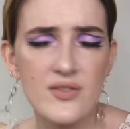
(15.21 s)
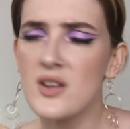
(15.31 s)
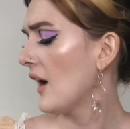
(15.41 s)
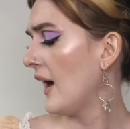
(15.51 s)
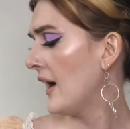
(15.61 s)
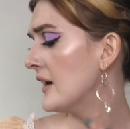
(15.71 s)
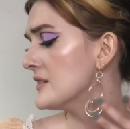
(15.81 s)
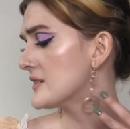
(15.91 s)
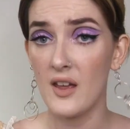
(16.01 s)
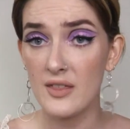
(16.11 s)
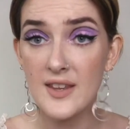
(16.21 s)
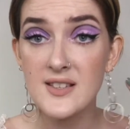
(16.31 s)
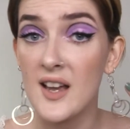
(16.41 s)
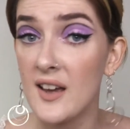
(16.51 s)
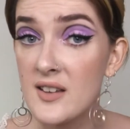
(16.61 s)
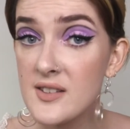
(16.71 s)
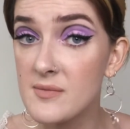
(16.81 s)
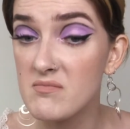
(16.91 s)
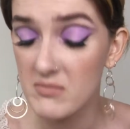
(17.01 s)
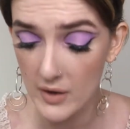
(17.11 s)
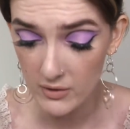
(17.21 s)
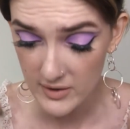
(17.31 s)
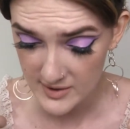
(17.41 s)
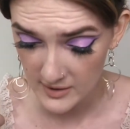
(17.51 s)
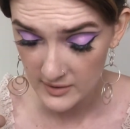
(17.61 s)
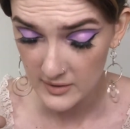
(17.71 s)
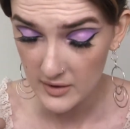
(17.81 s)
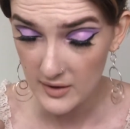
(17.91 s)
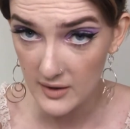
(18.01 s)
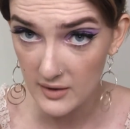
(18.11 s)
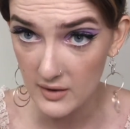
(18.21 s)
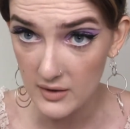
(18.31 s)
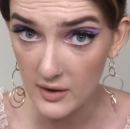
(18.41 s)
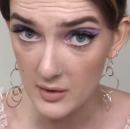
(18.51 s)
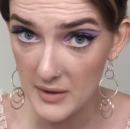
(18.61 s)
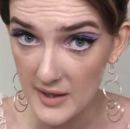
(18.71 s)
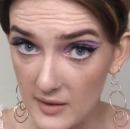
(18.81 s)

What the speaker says: and these eyes are easier than you think they're going to be.